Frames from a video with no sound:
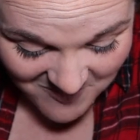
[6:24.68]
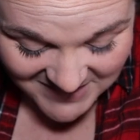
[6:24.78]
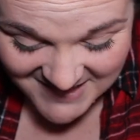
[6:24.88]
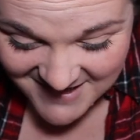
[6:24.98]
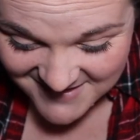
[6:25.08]
oh
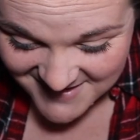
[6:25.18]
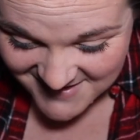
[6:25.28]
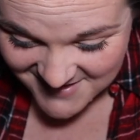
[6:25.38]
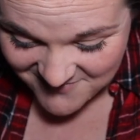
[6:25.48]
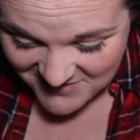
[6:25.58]
my days,
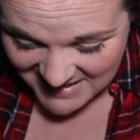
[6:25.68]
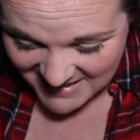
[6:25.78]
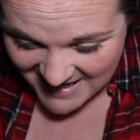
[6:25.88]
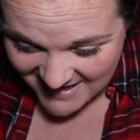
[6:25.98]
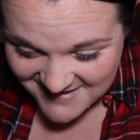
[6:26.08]
this has
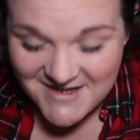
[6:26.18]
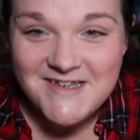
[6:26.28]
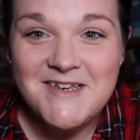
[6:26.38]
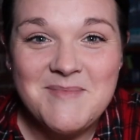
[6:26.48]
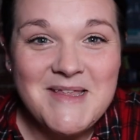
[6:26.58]
really
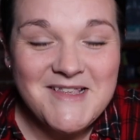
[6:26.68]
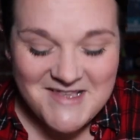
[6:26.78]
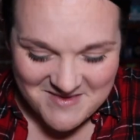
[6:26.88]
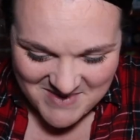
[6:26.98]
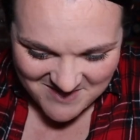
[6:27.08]
excited me. This
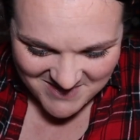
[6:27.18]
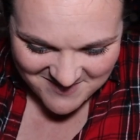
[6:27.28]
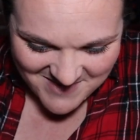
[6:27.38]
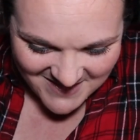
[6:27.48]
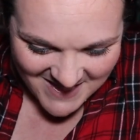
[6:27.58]
has made me
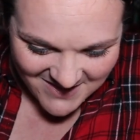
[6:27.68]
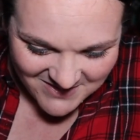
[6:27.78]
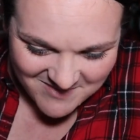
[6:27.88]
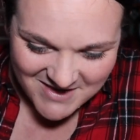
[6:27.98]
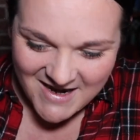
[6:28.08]
smile. Hang
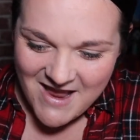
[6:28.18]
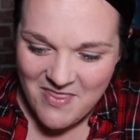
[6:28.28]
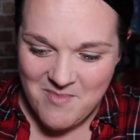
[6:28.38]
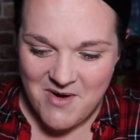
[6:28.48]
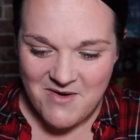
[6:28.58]
on, let me get it out
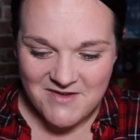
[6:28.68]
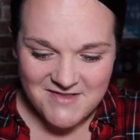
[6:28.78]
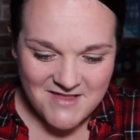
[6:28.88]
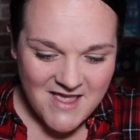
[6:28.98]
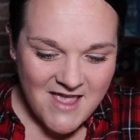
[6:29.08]
of the
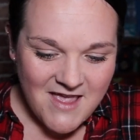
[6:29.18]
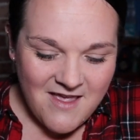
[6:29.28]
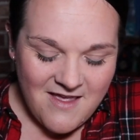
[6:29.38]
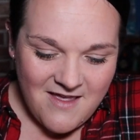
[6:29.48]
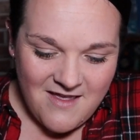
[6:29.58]
box.
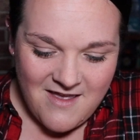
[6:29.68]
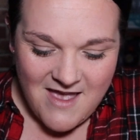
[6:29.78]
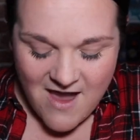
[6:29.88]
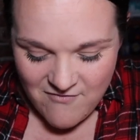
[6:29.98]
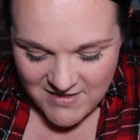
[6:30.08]

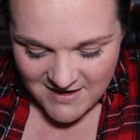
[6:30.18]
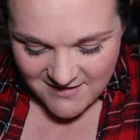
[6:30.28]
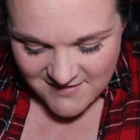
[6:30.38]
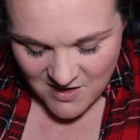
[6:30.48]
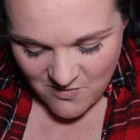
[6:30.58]
Everything
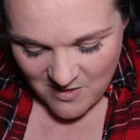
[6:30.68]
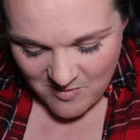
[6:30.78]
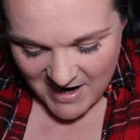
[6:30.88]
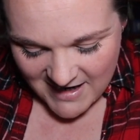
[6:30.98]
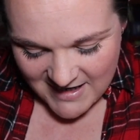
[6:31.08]
is so well
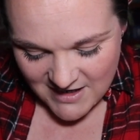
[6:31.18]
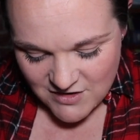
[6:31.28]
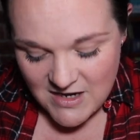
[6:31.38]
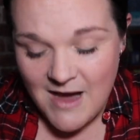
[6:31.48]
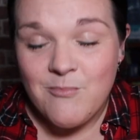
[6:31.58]

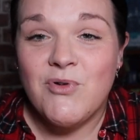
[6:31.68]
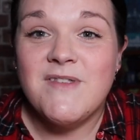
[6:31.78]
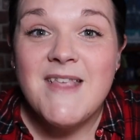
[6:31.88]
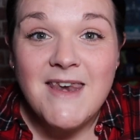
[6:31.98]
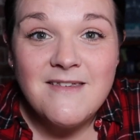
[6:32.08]
packaged and
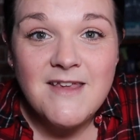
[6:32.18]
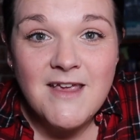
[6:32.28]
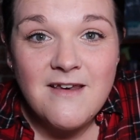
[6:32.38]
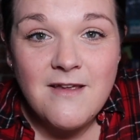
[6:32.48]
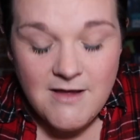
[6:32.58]

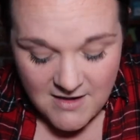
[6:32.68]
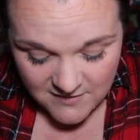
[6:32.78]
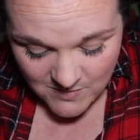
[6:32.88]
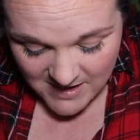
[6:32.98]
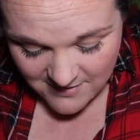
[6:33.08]
presented
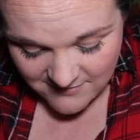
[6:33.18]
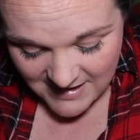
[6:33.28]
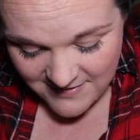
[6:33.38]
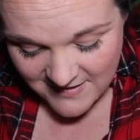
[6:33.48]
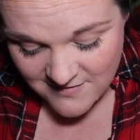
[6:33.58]
as well.
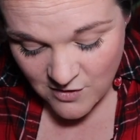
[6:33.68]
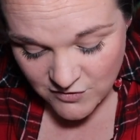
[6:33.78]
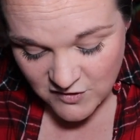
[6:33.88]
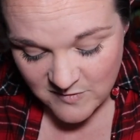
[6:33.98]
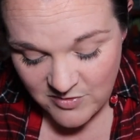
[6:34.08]
Like, it's
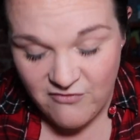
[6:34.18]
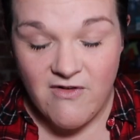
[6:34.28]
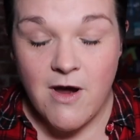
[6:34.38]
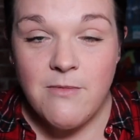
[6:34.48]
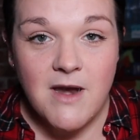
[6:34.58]
not just
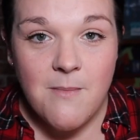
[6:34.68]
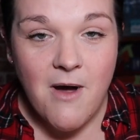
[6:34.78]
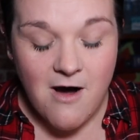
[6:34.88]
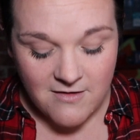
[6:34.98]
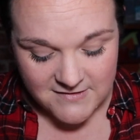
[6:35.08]
thrown in a
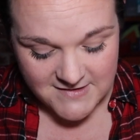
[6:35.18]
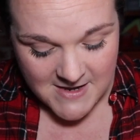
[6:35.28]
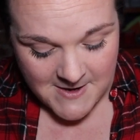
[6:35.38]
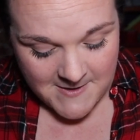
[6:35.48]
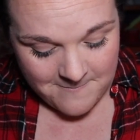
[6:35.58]
box.
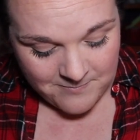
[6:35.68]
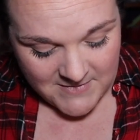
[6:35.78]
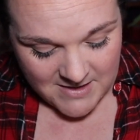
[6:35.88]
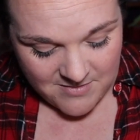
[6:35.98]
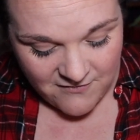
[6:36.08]

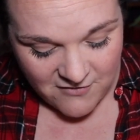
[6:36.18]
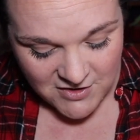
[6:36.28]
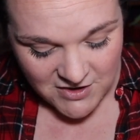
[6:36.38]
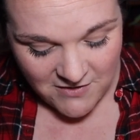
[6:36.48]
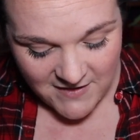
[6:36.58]
Before I
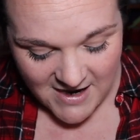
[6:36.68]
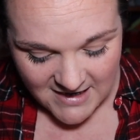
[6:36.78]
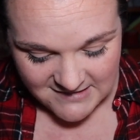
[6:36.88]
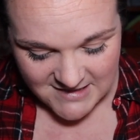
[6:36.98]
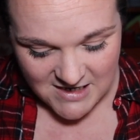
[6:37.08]
show you the
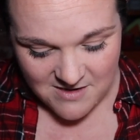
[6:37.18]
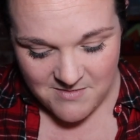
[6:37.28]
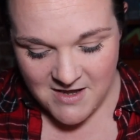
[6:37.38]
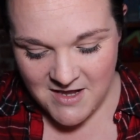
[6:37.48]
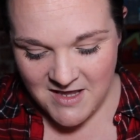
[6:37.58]

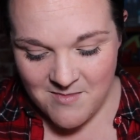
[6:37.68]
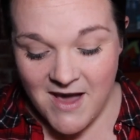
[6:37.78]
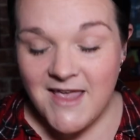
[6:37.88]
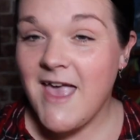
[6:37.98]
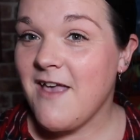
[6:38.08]
item, you
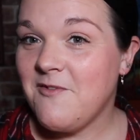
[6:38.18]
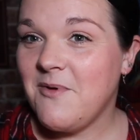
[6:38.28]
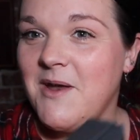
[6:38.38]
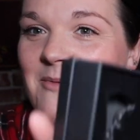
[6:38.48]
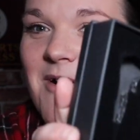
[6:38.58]
might guess
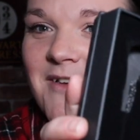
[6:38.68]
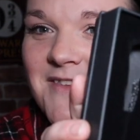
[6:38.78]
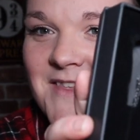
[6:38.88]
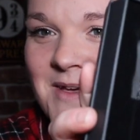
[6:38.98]
what it was,